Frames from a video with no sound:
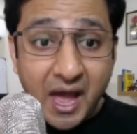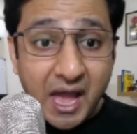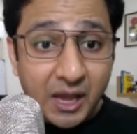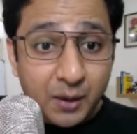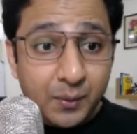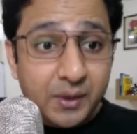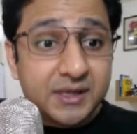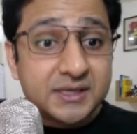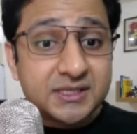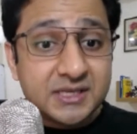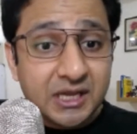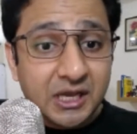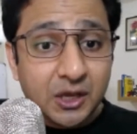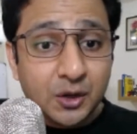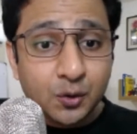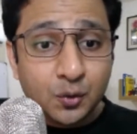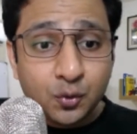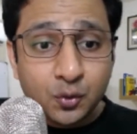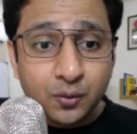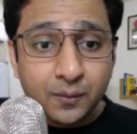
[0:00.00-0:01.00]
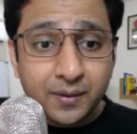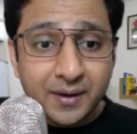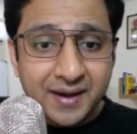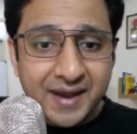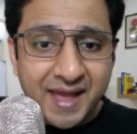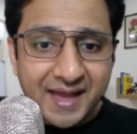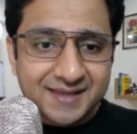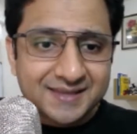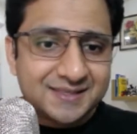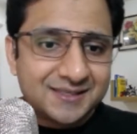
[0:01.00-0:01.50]
I will see you
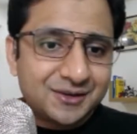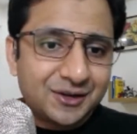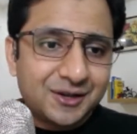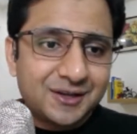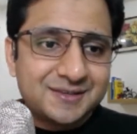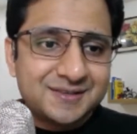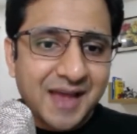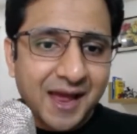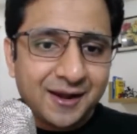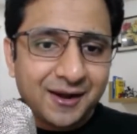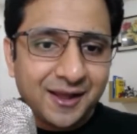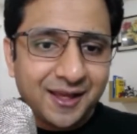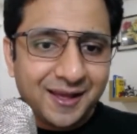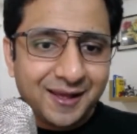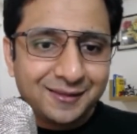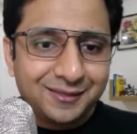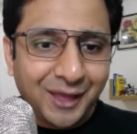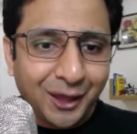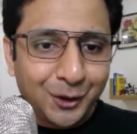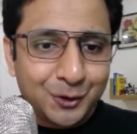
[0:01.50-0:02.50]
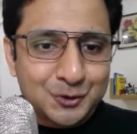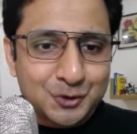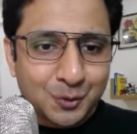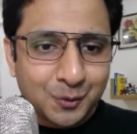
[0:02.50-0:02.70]
next Saturday. Thank you